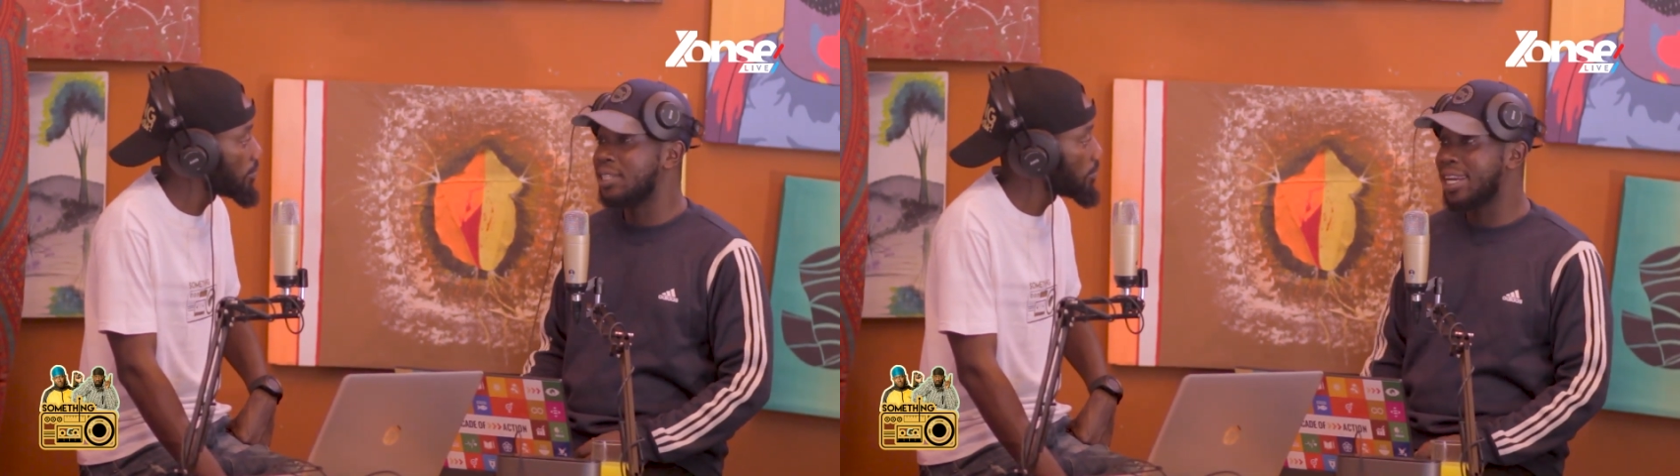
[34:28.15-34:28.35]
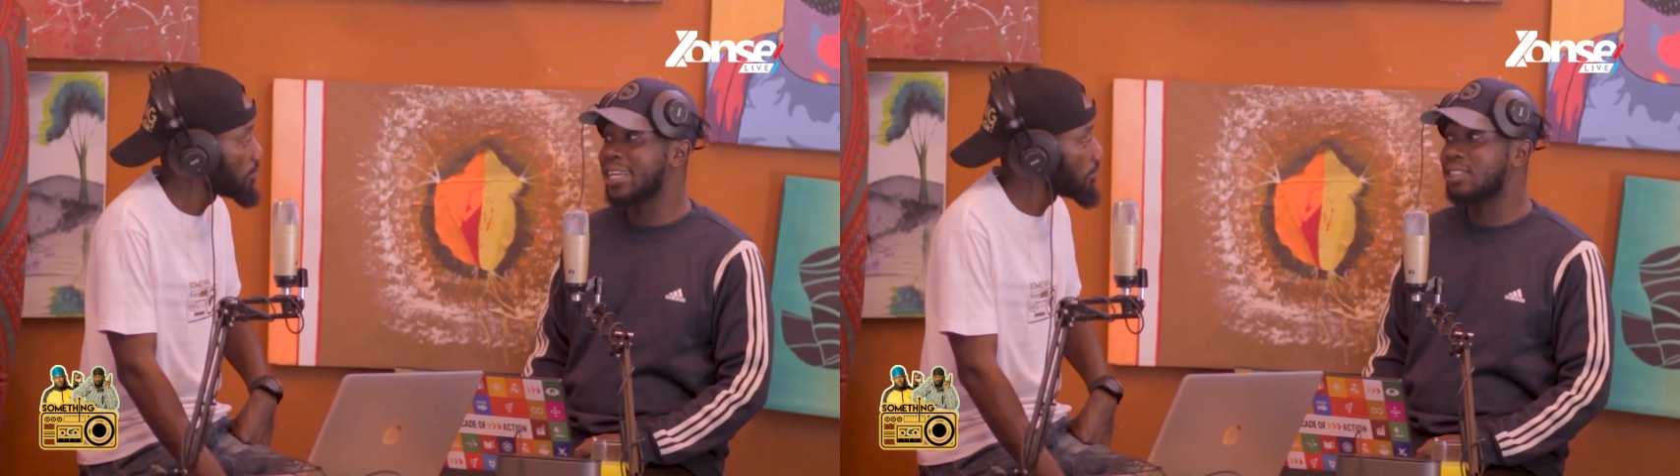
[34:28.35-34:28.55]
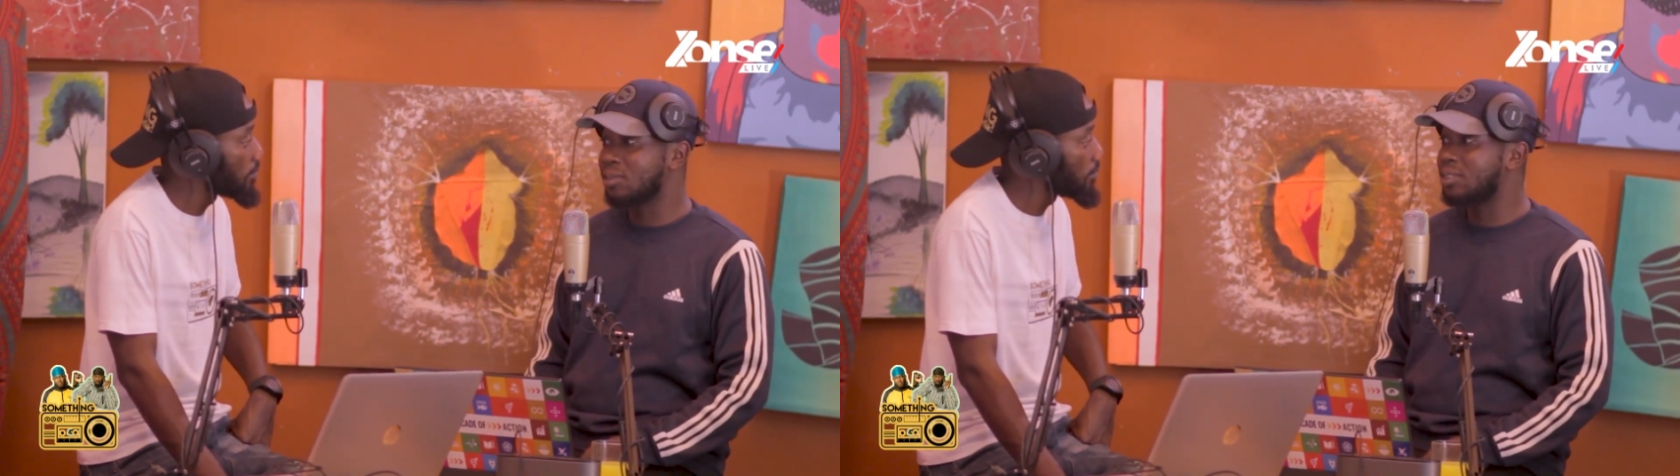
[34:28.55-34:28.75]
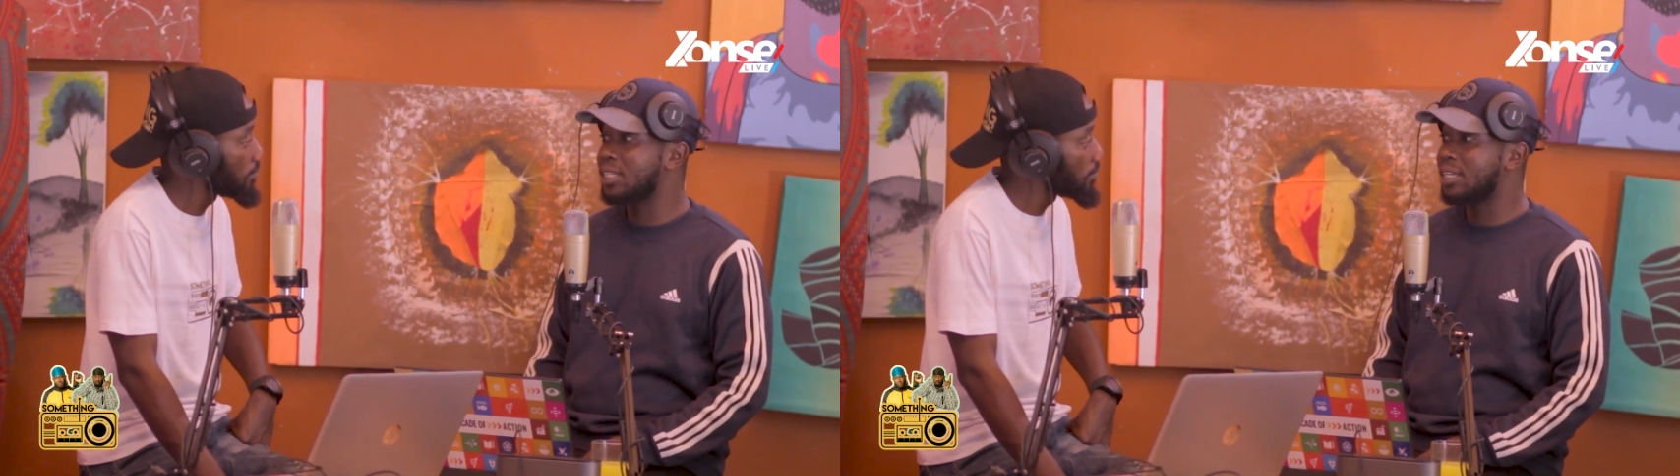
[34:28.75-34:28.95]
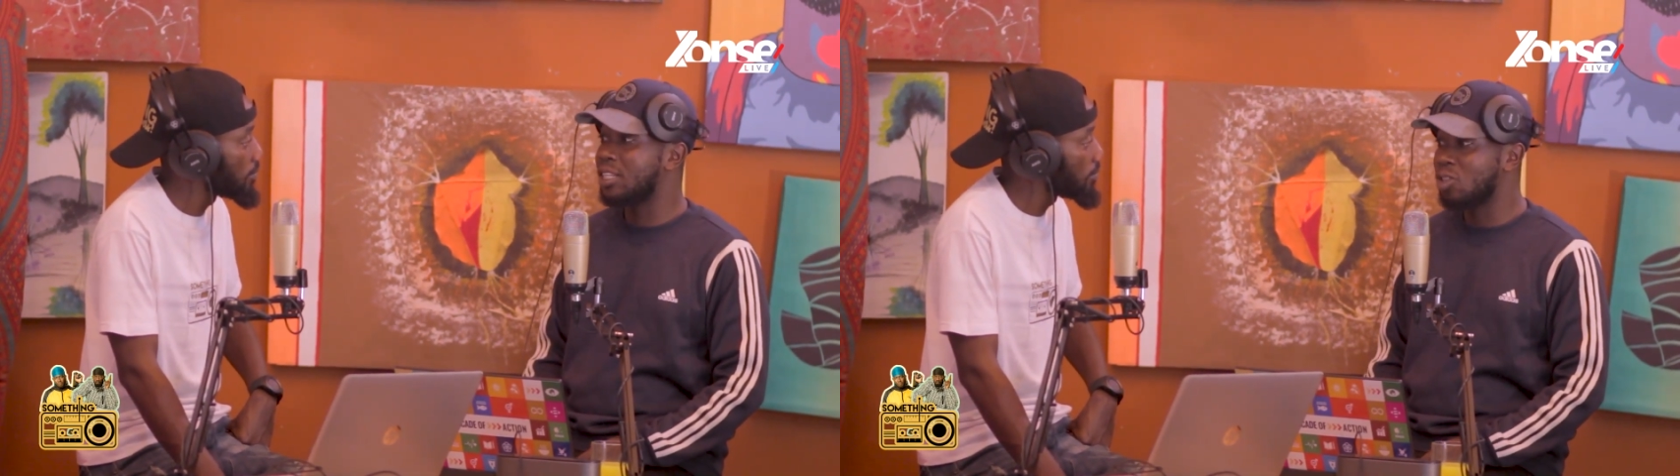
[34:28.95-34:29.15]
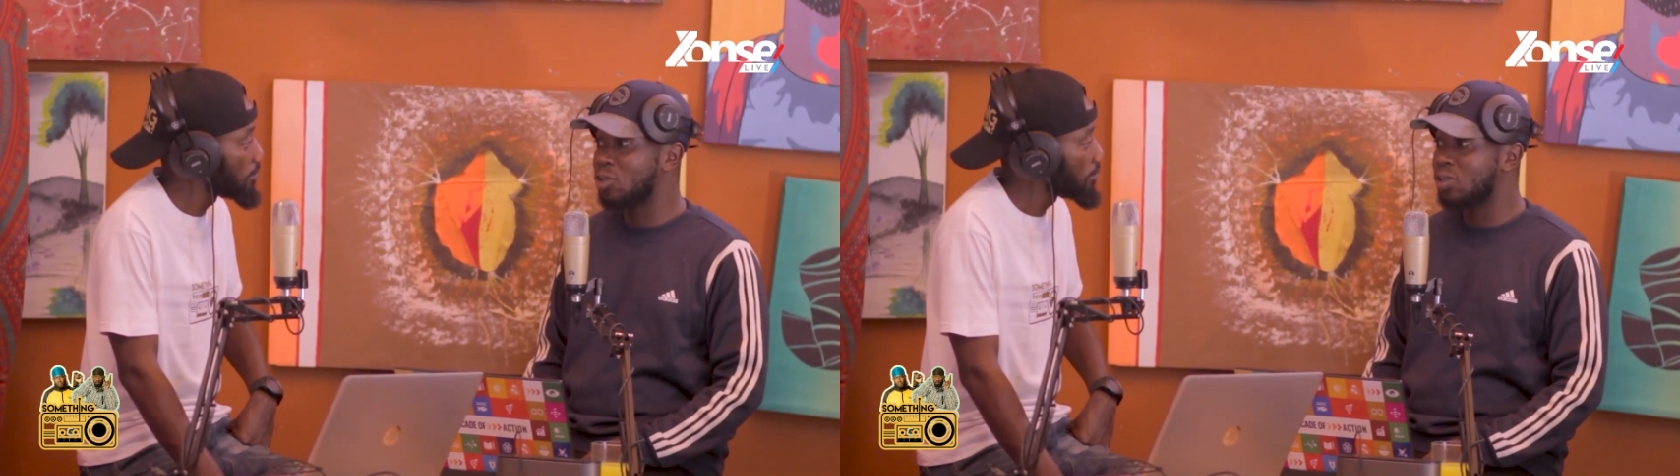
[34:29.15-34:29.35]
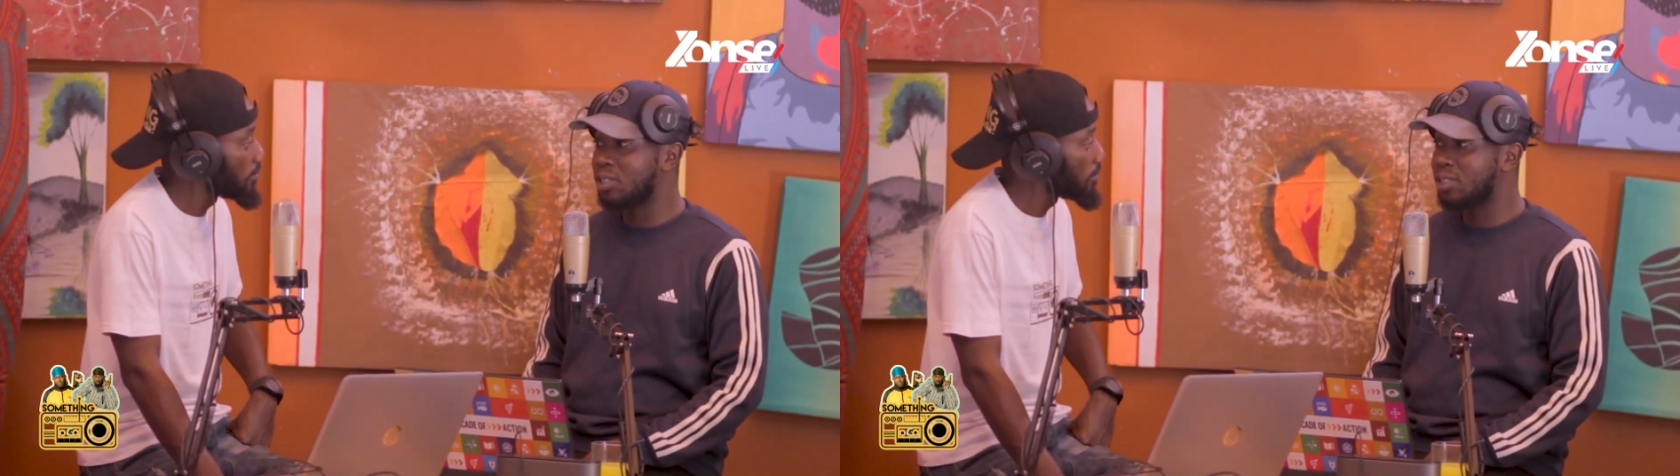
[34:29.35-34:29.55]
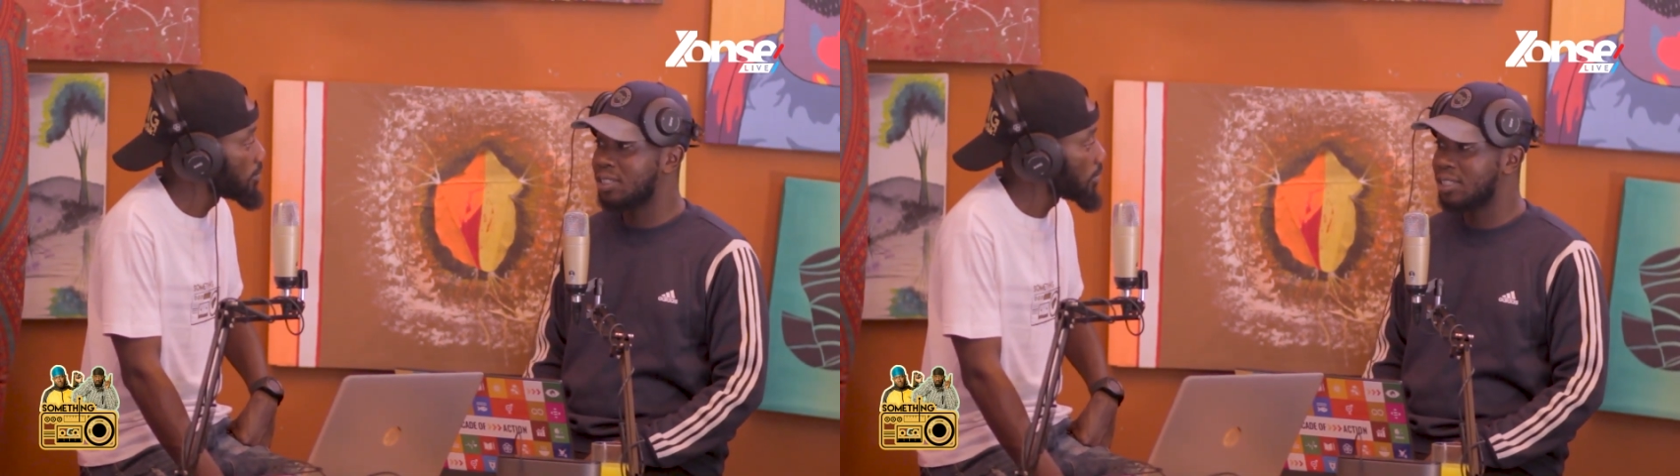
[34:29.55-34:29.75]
likes to stay indoors.